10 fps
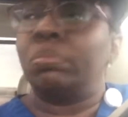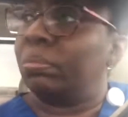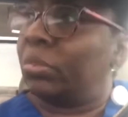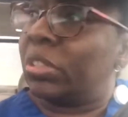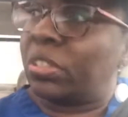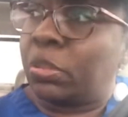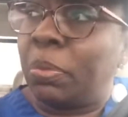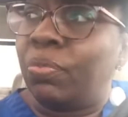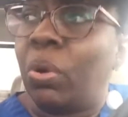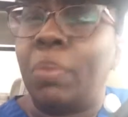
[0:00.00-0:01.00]
This is
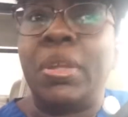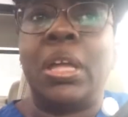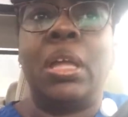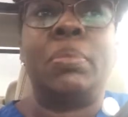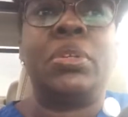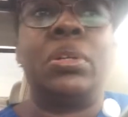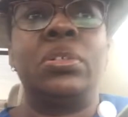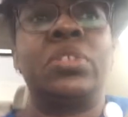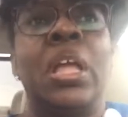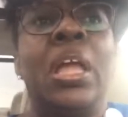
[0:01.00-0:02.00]
before I became a
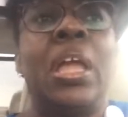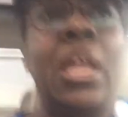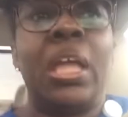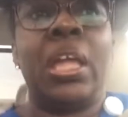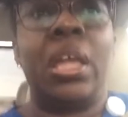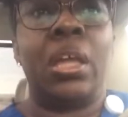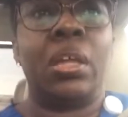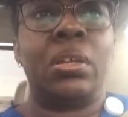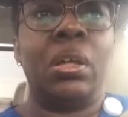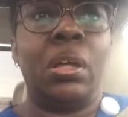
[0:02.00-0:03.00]
nurse.
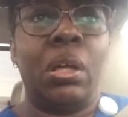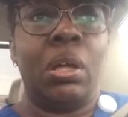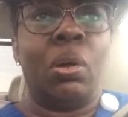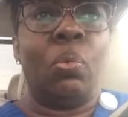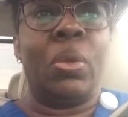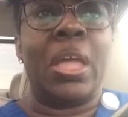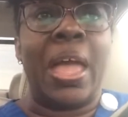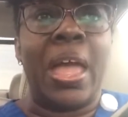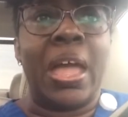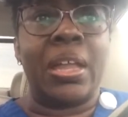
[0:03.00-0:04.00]
And we
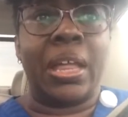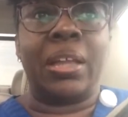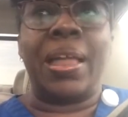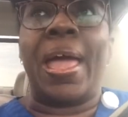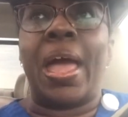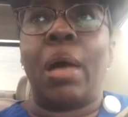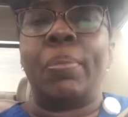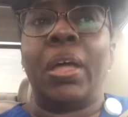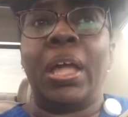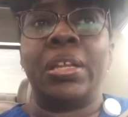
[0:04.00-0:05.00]
had a lab,
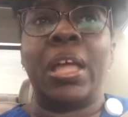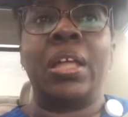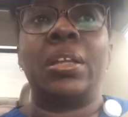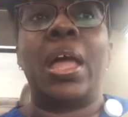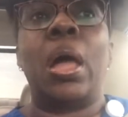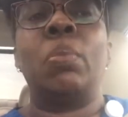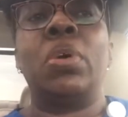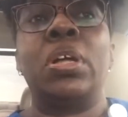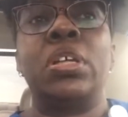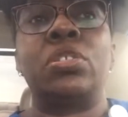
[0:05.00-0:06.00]
and that lab
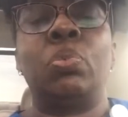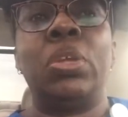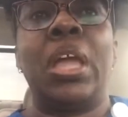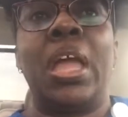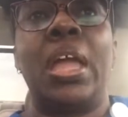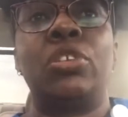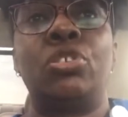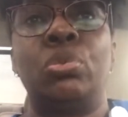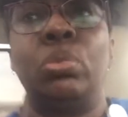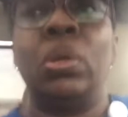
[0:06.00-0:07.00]
was,
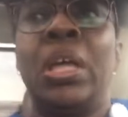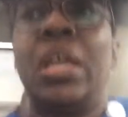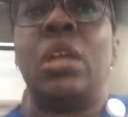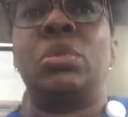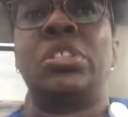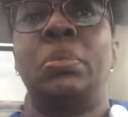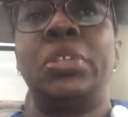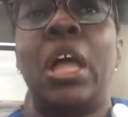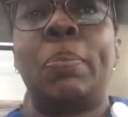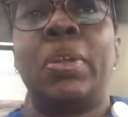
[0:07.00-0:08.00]
it was some
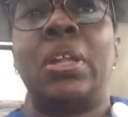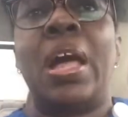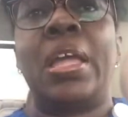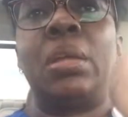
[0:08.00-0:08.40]
type of light.